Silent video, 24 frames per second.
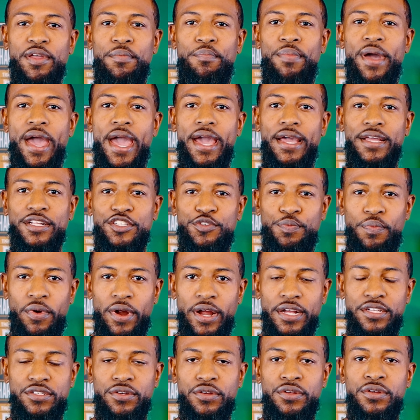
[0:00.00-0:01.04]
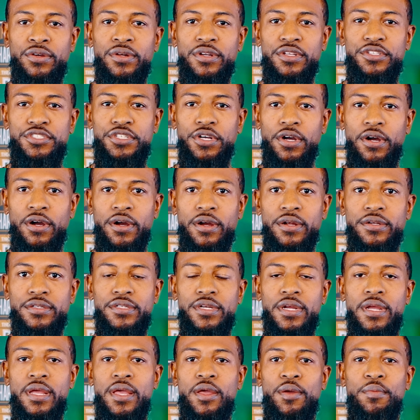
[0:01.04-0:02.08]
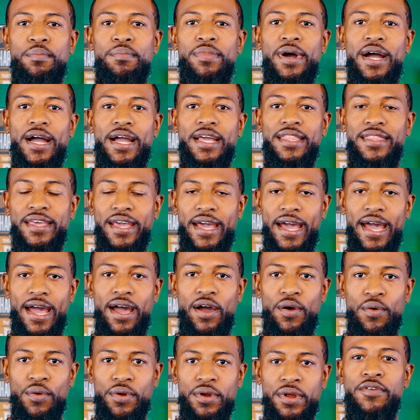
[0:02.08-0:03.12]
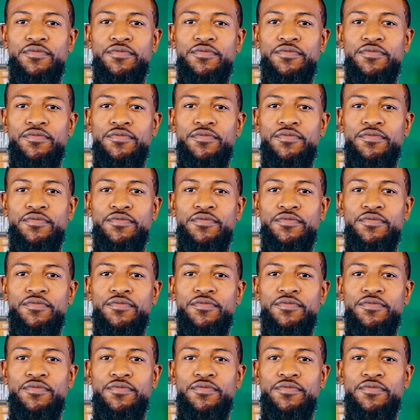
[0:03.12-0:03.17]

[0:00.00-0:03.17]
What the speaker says: a package price, or are you gonna charge by the hour?